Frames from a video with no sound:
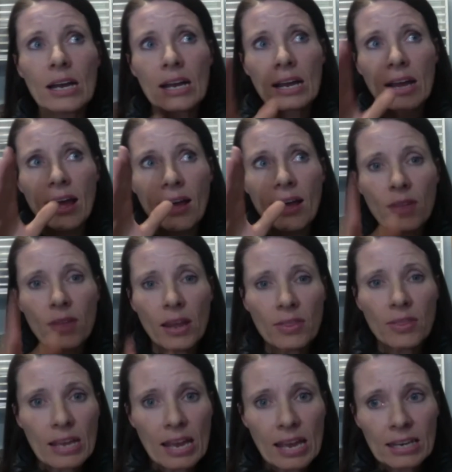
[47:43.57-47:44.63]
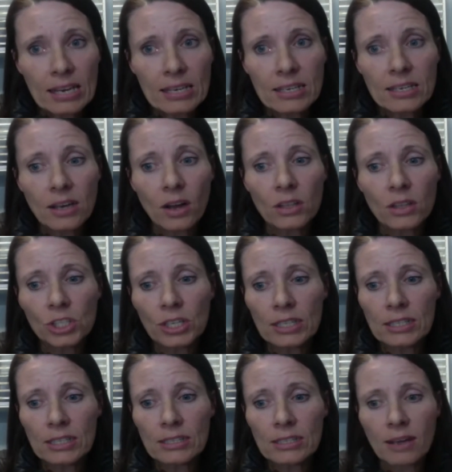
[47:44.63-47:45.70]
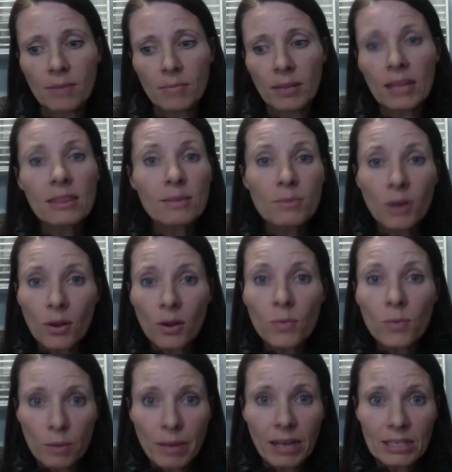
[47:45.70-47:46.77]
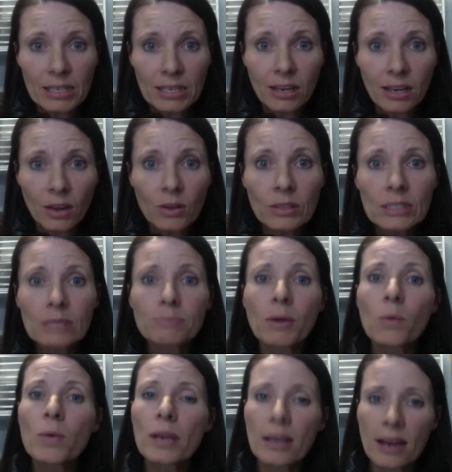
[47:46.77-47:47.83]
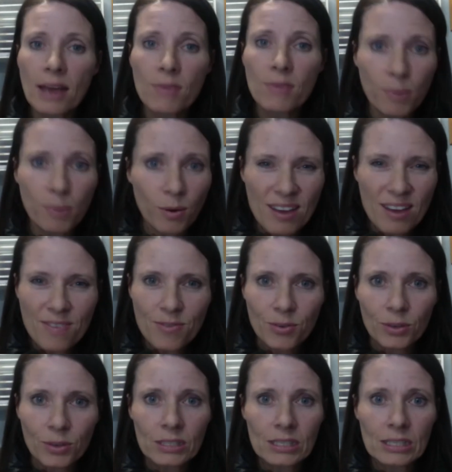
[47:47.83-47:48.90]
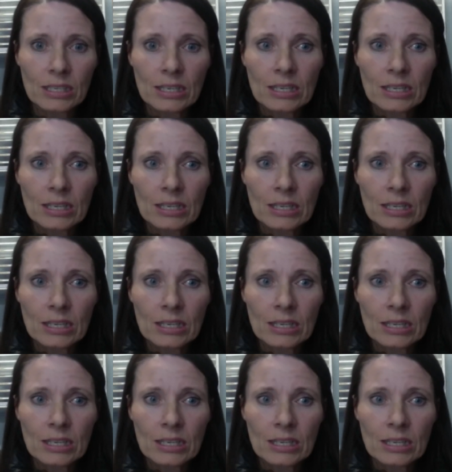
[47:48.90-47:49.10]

and then at the end, I'll just let them know that we're about to close, but we're going to have a prayer first.